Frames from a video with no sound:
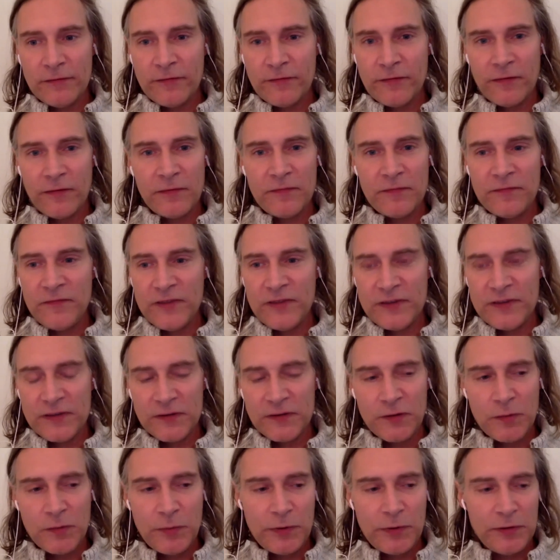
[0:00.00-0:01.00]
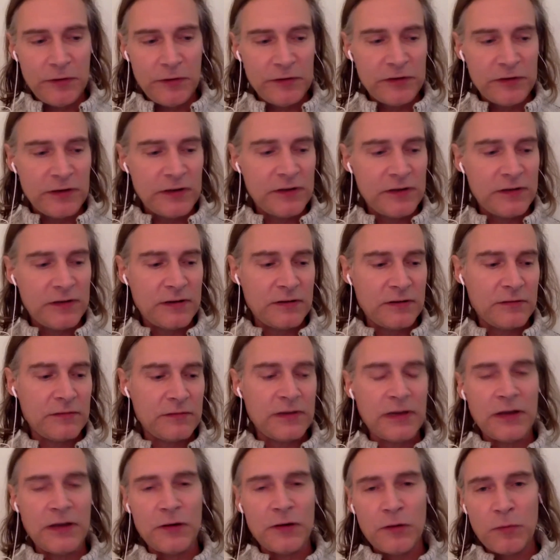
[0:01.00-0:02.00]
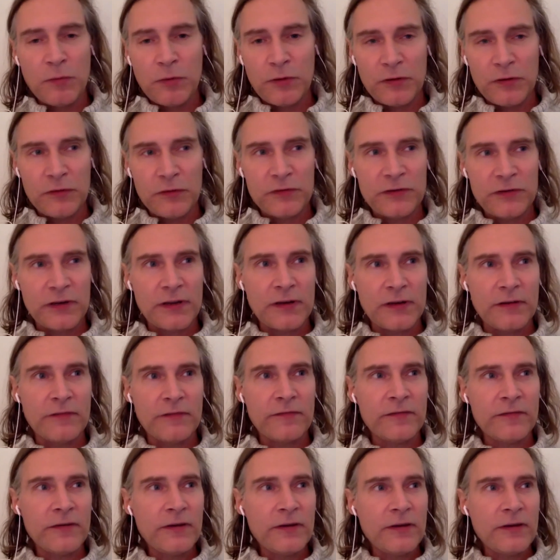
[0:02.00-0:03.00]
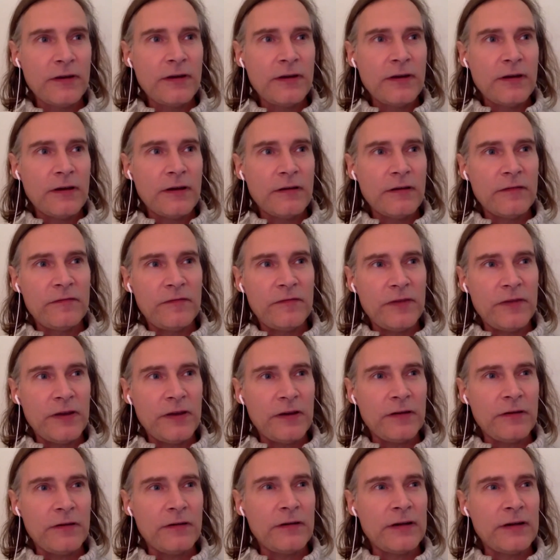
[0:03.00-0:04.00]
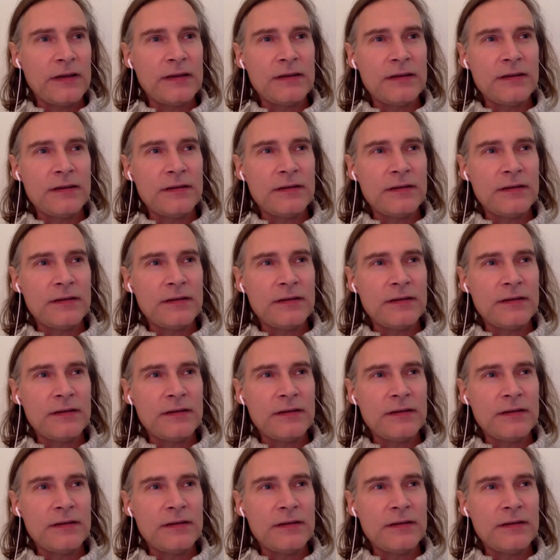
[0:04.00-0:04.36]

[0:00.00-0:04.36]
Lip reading: from physical pollution to the inner pollution of fear and